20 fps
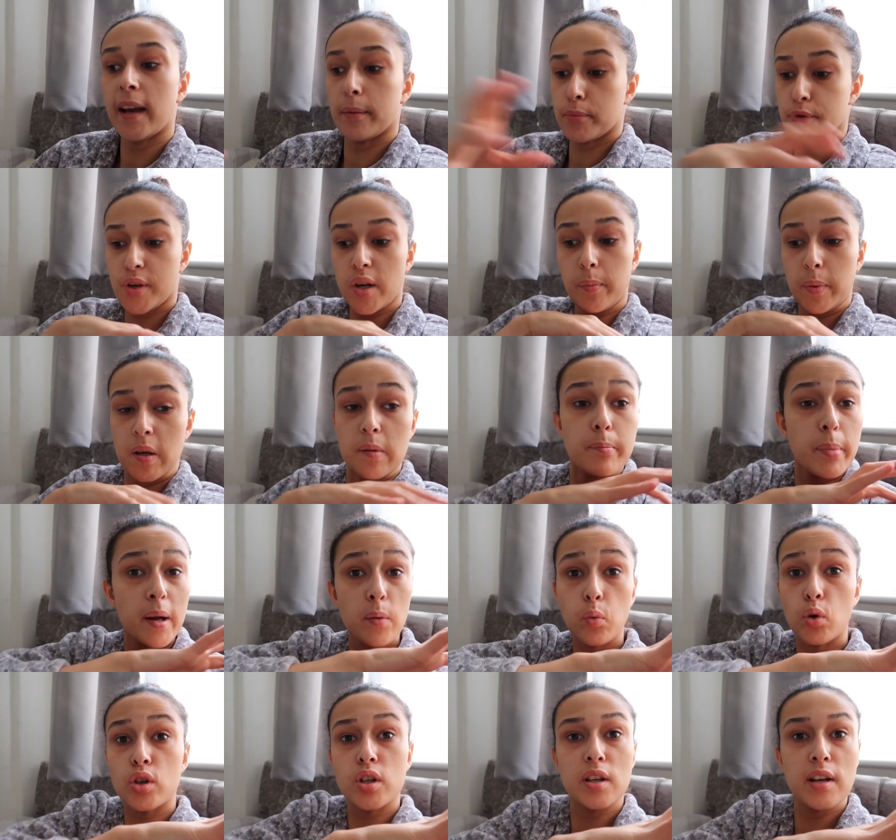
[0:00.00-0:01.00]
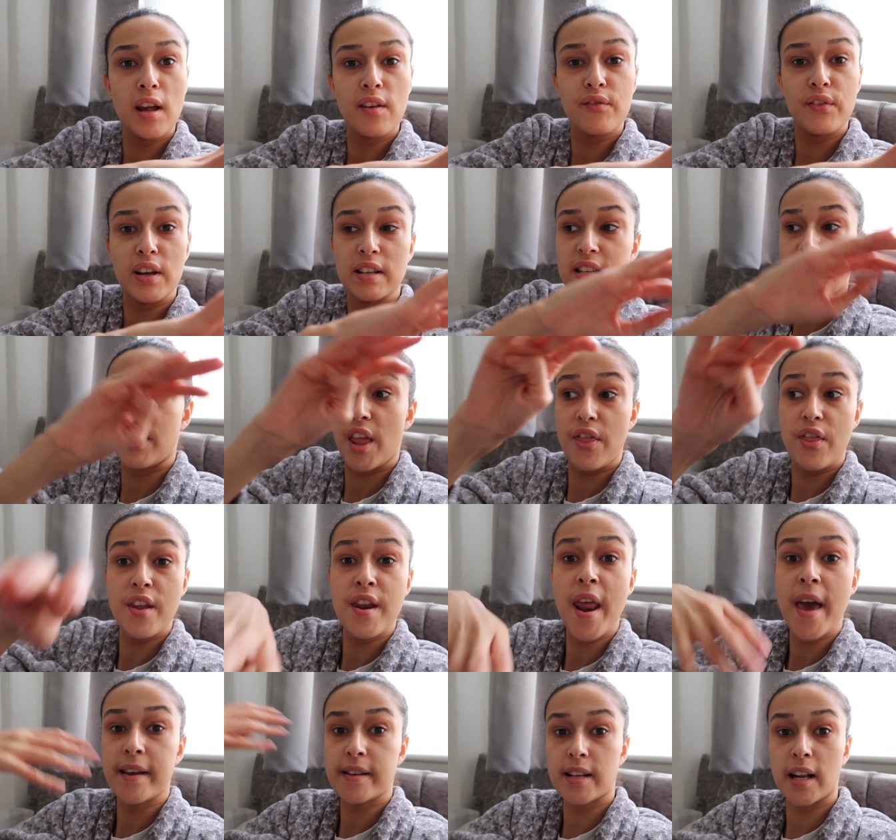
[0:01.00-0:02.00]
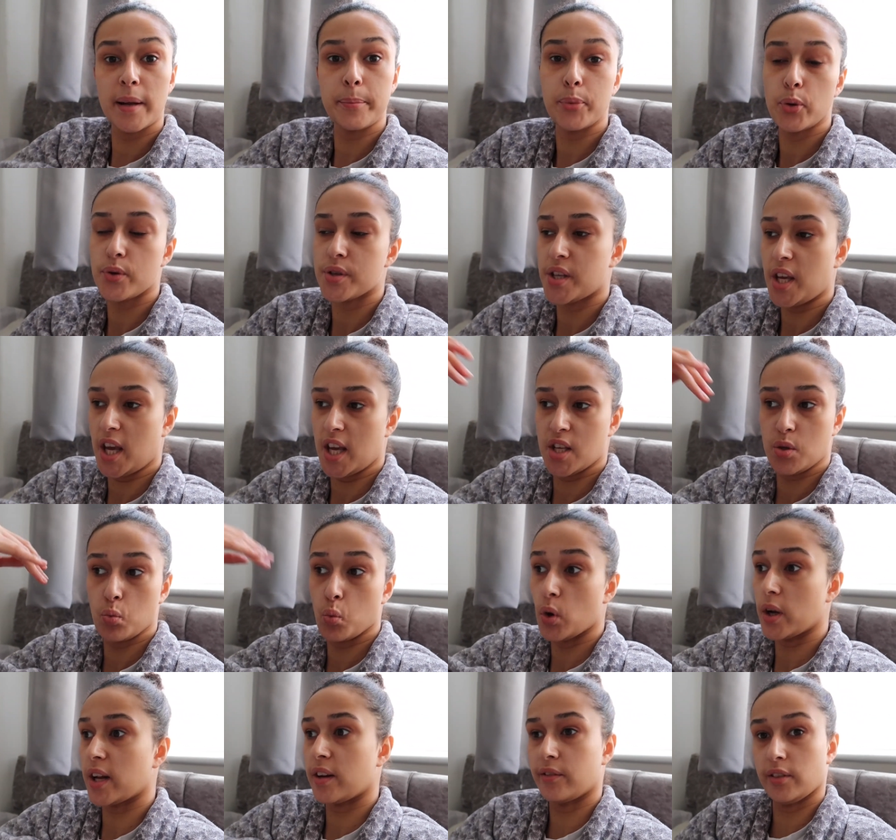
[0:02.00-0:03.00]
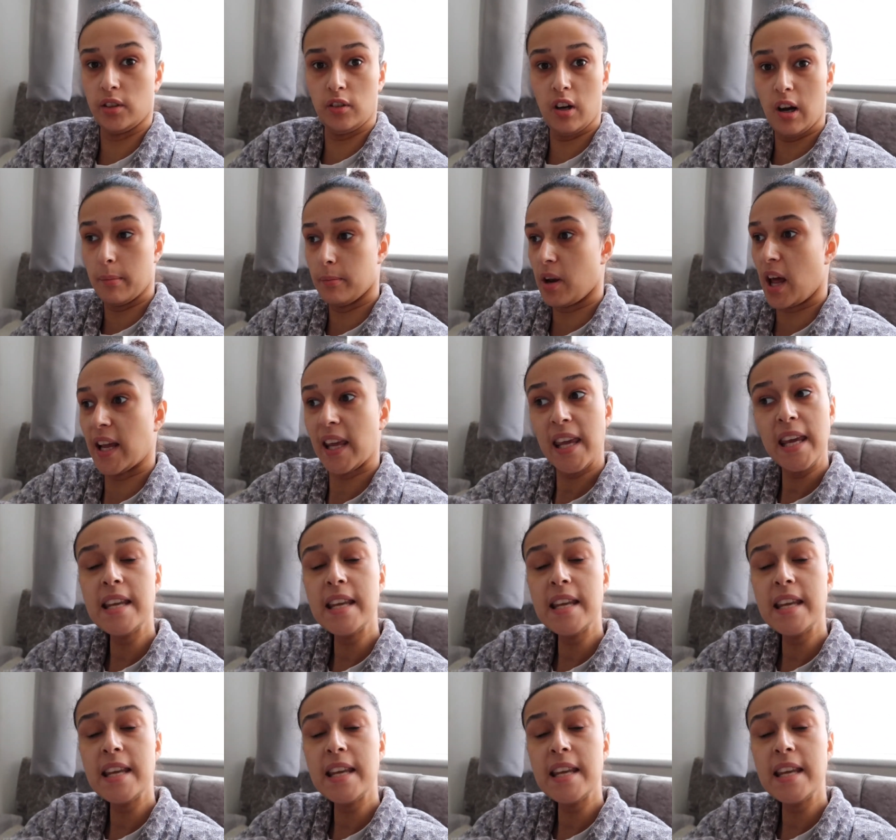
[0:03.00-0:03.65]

I'm just gonna be in bed watching Netflix and then the next clip you'll see is whatever I'm like